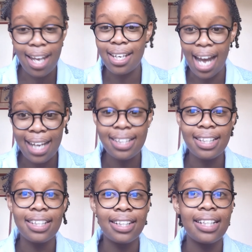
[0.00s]
and I
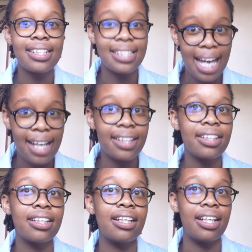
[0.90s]
needed it
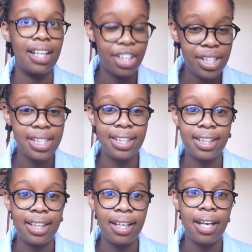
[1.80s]
done
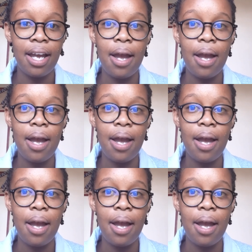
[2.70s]
urgently.